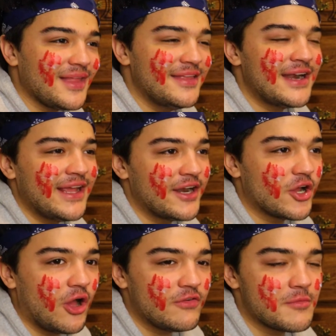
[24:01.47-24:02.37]
And then I get a
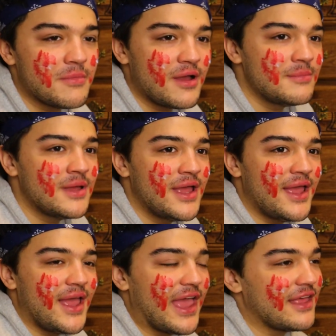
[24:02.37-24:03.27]
call from mom.
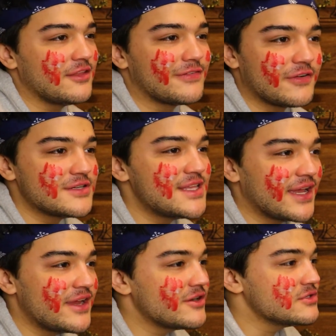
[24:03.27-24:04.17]
And the first thing
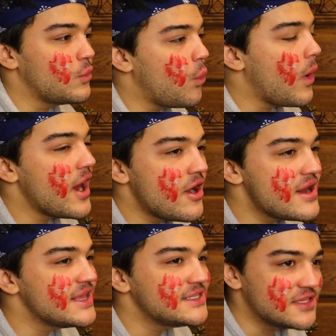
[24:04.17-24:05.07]
I hear is, where
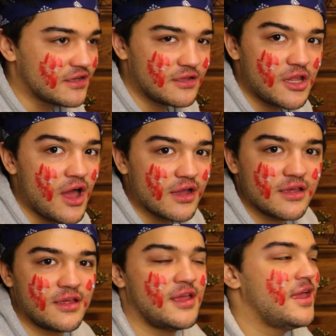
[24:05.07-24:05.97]
is the
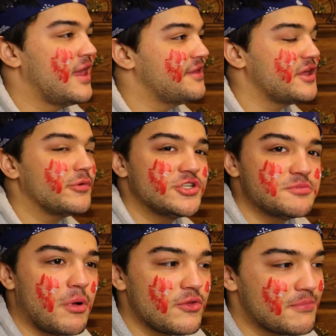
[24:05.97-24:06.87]
clock? And
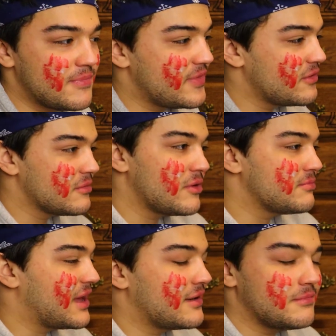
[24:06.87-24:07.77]
they were
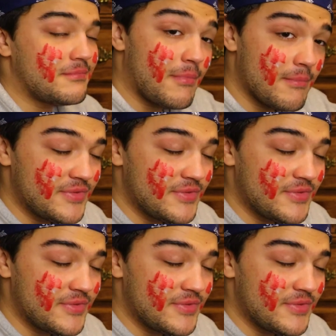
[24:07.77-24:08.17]
both mad.